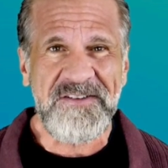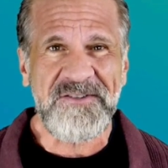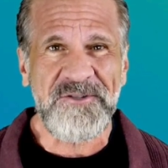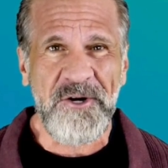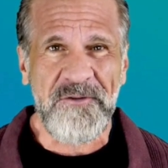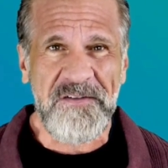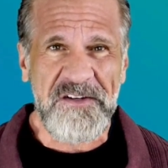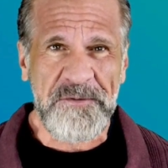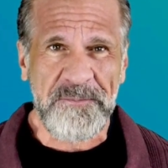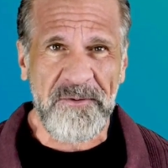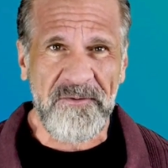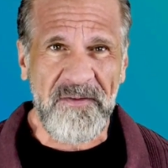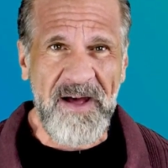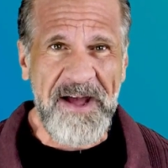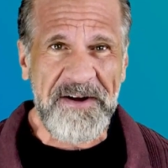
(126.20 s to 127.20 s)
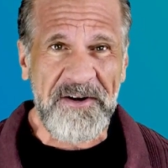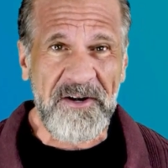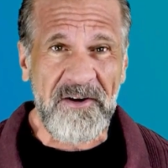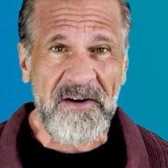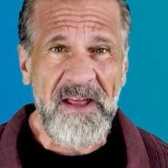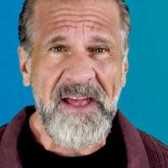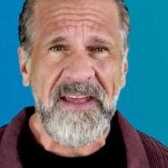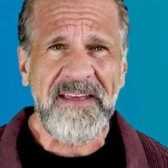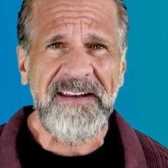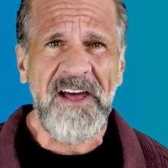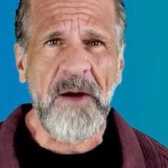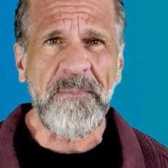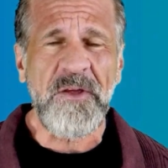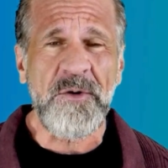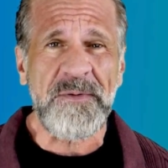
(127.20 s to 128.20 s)
service provider, can
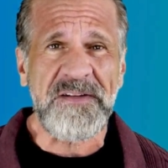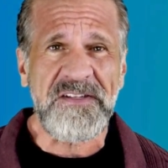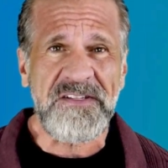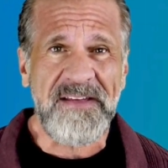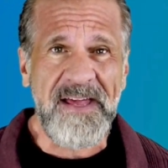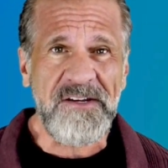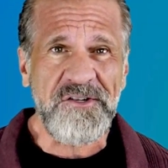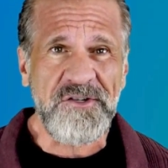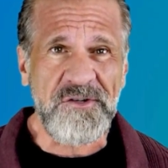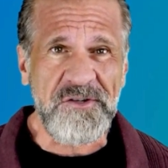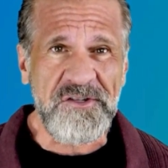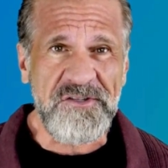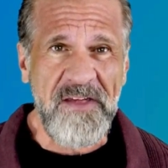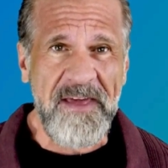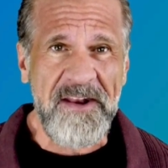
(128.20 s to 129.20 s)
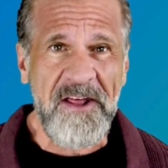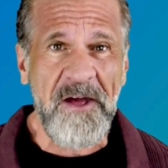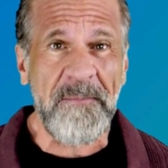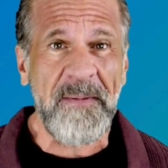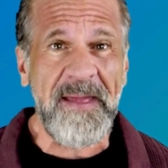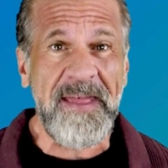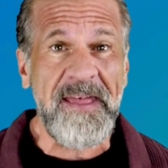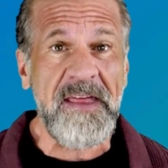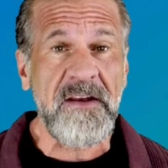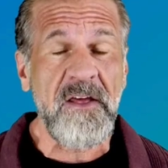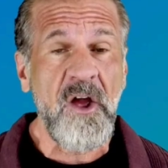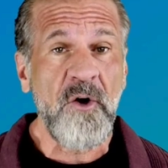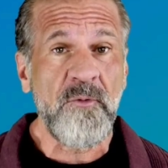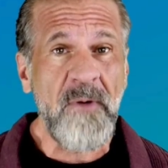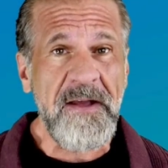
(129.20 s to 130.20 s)
help you assess your setup and
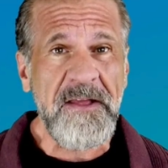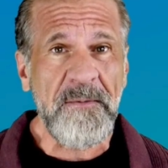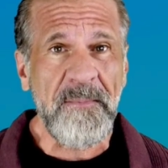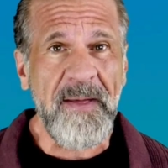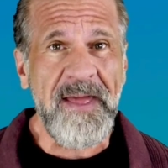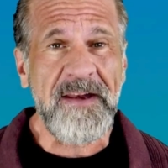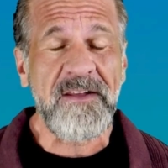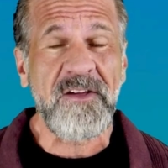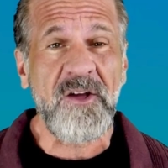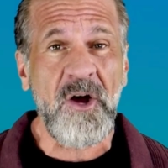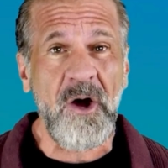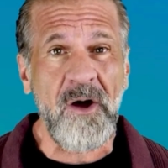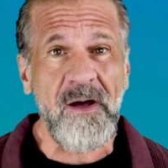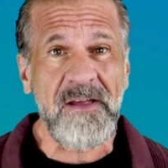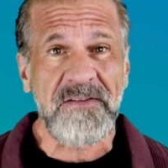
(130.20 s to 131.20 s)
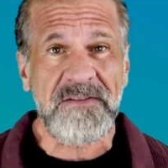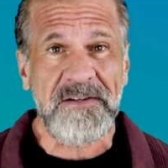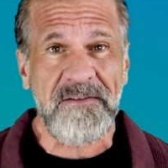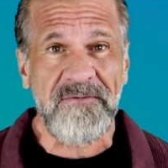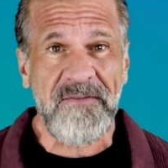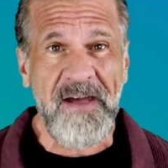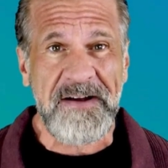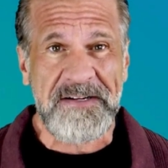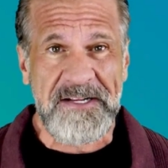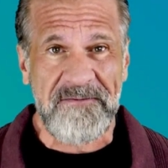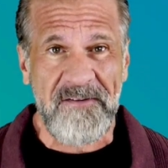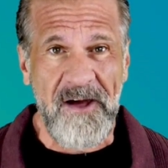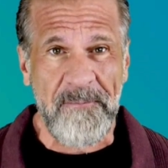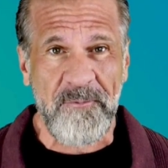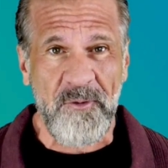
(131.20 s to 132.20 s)
recommend cost-effective
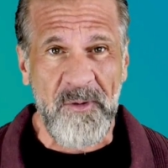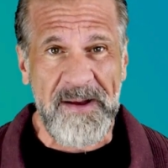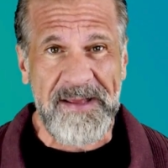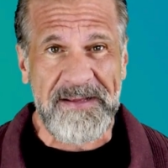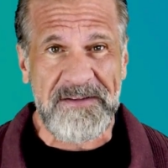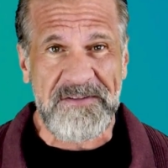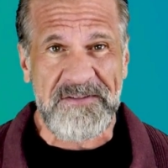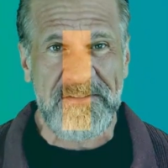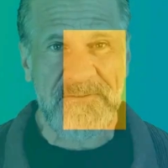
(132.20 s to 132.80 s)
upgrades.